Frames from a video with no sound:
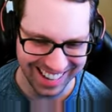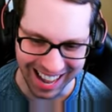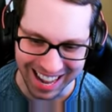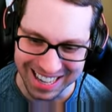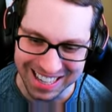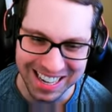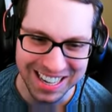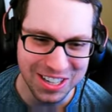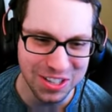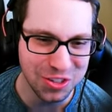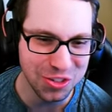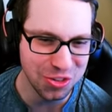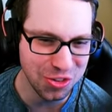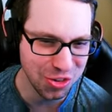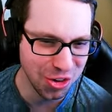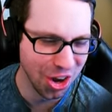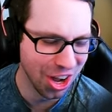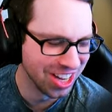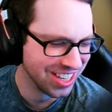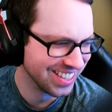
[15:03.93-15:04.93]
that is
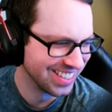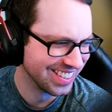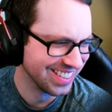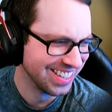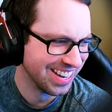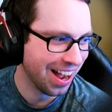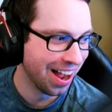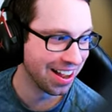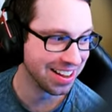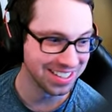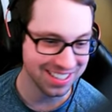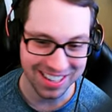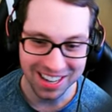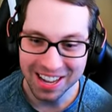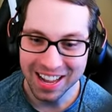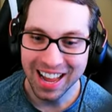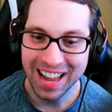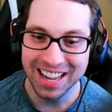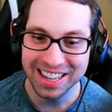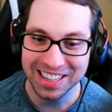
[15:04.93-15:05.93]
just nuts.
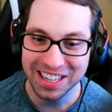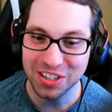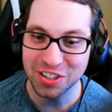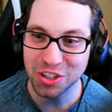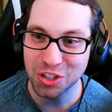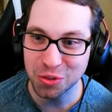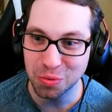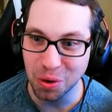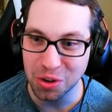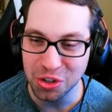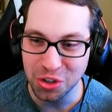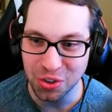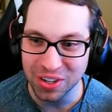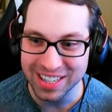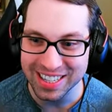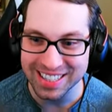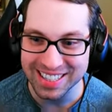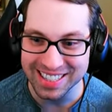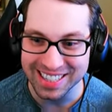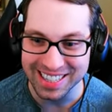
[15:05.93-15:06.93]
And this is what you
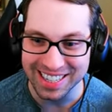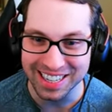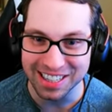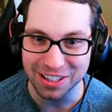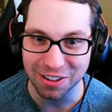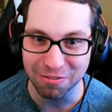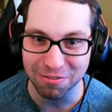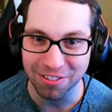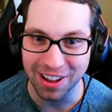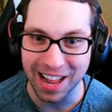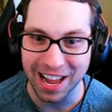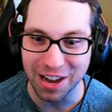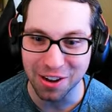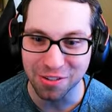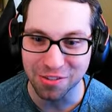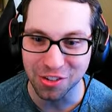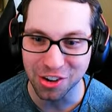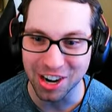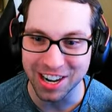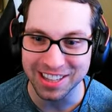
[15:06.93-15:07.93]
didn't see at the
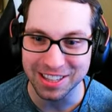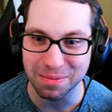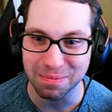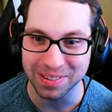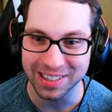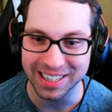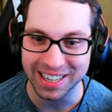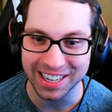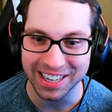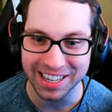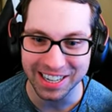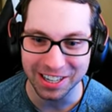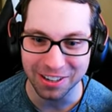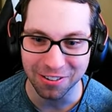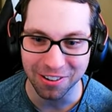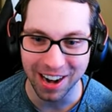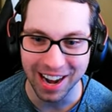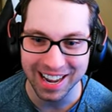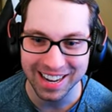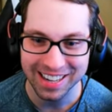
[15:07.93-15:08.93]
flyover at the beginning,
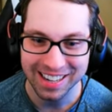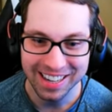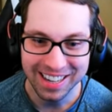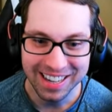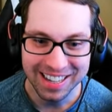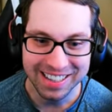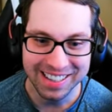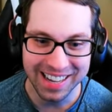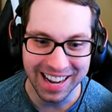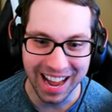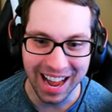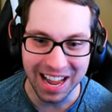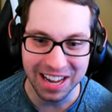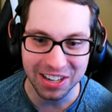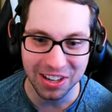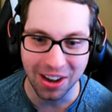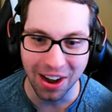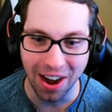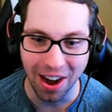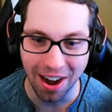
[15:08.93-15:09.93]
right? The
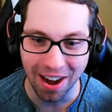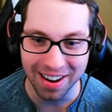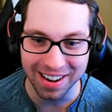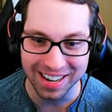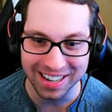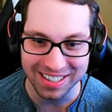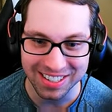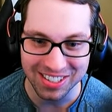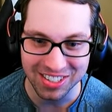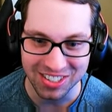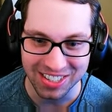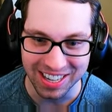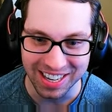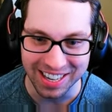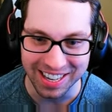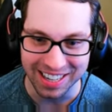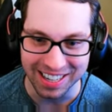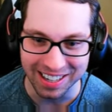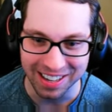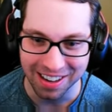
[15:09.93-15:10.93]
iconic
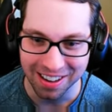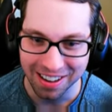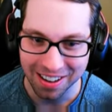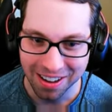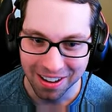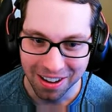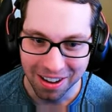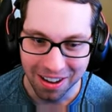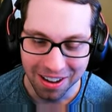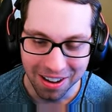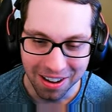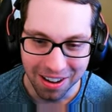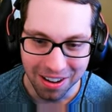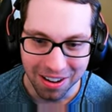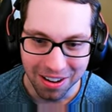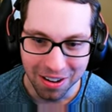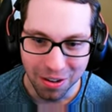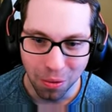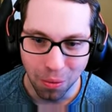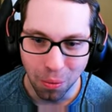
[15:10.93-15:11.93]
scene.
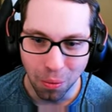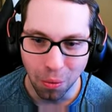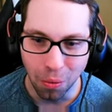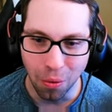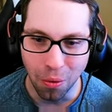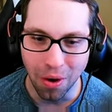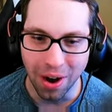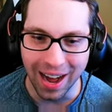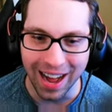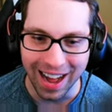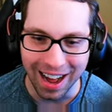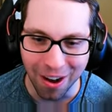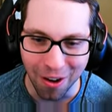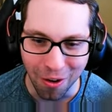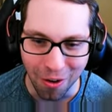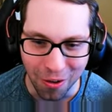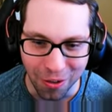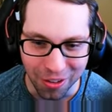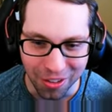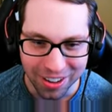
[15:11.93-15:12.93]

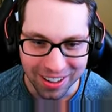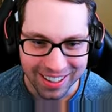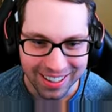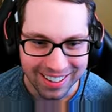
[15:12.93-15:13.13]
Wow.